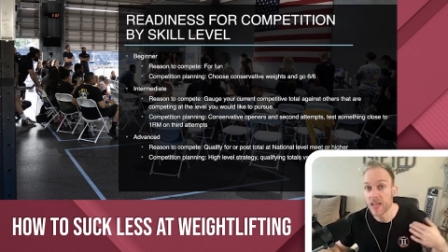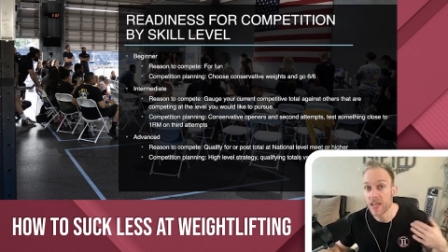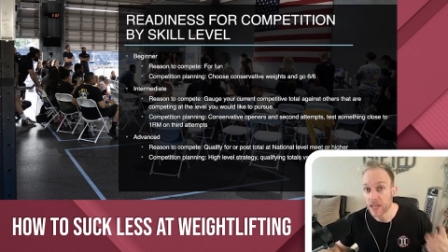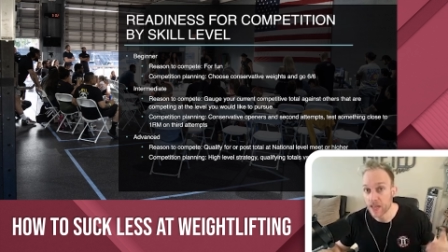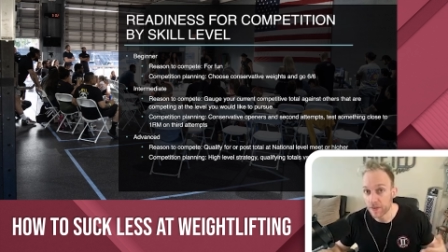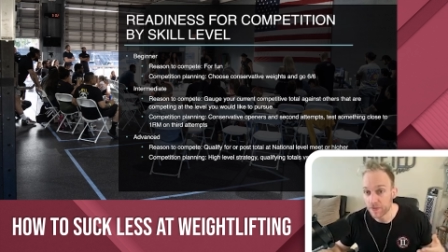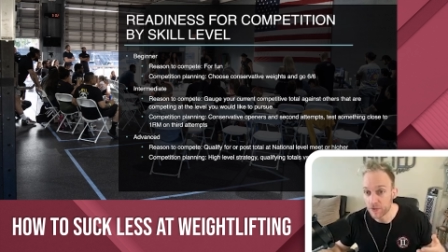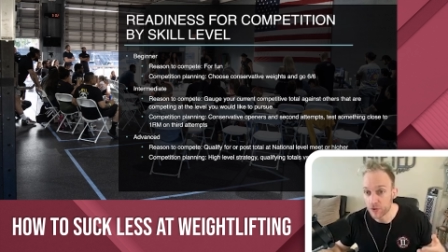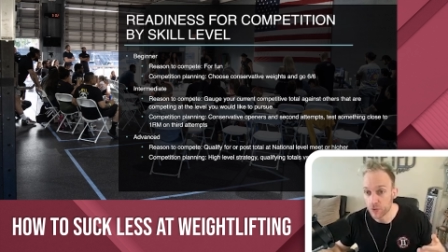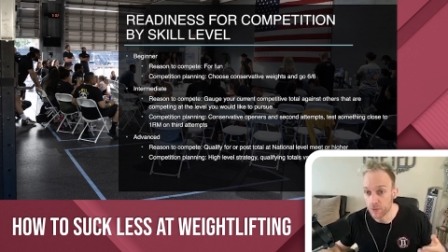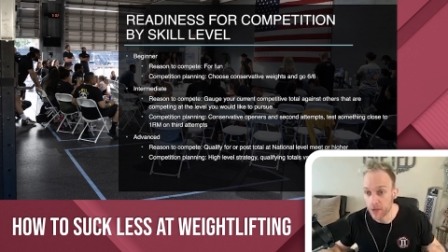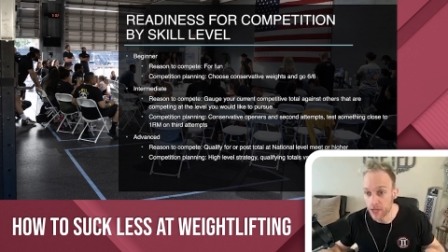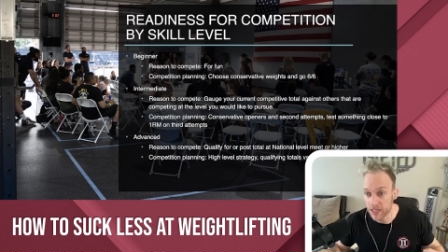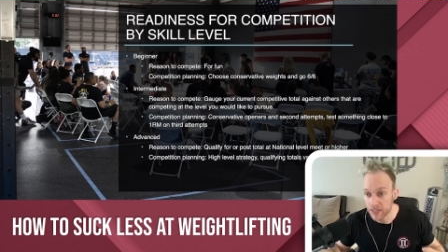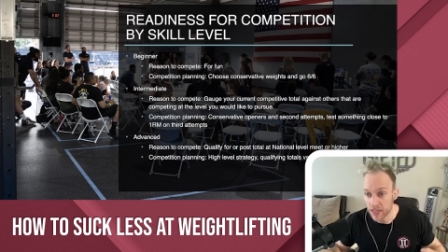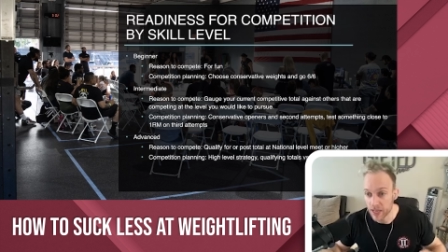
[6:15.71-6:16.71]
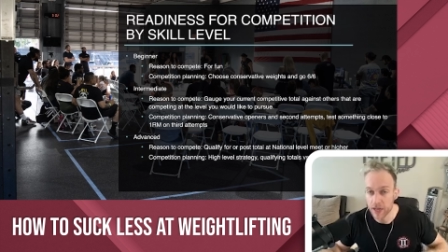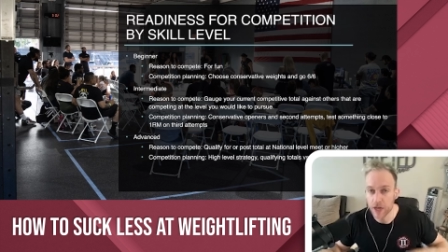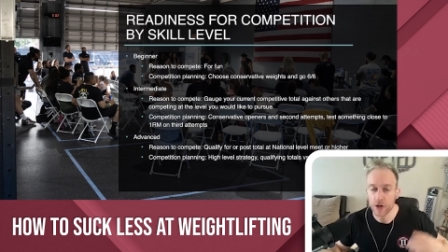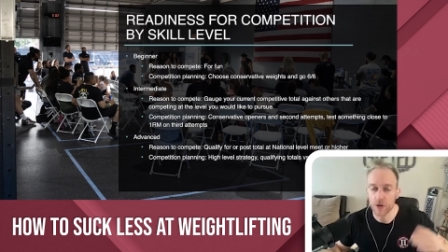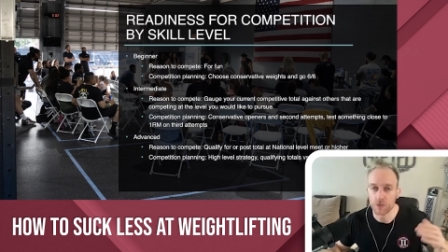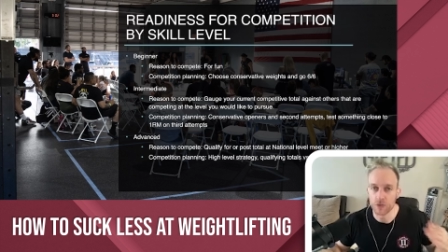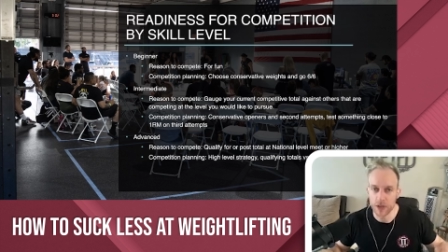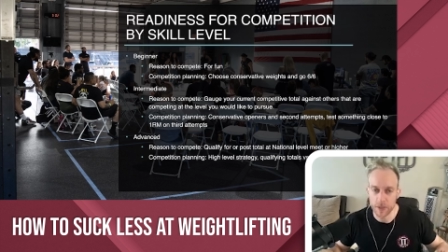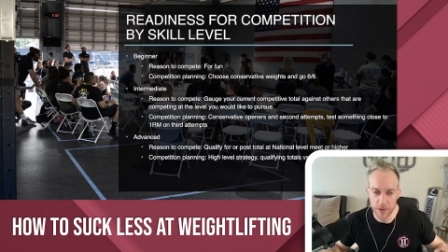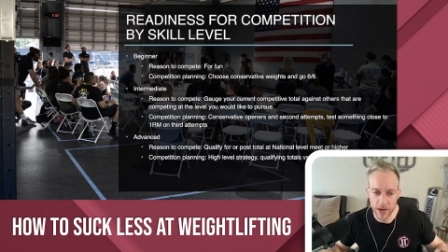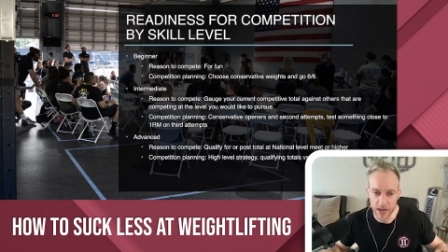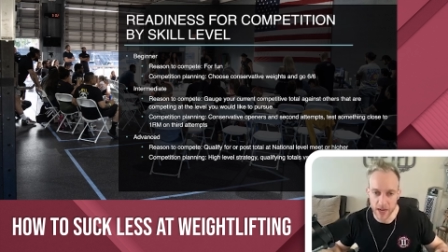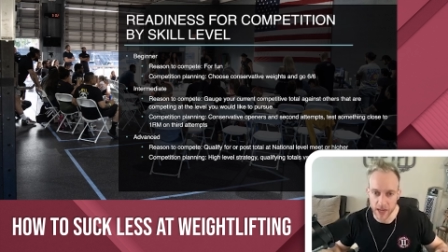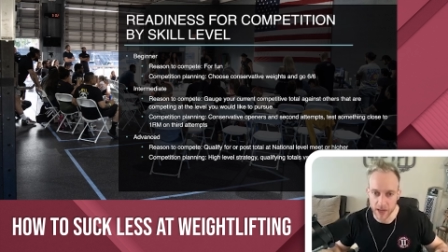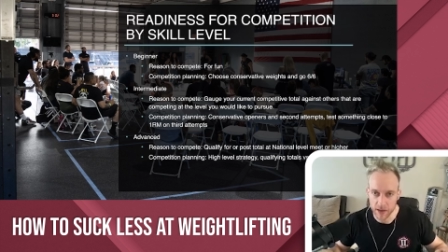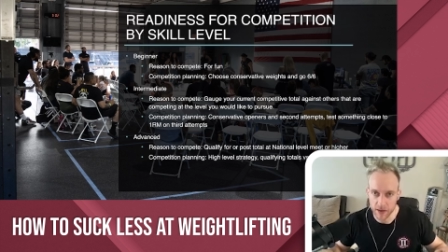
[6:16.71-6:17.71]
If you miss it,
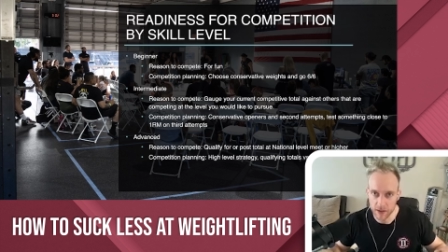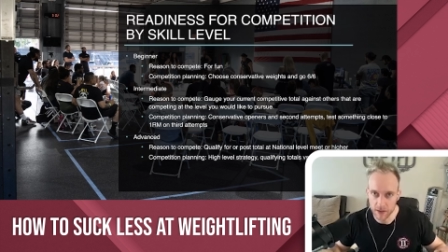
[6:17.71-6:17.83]
repeat it.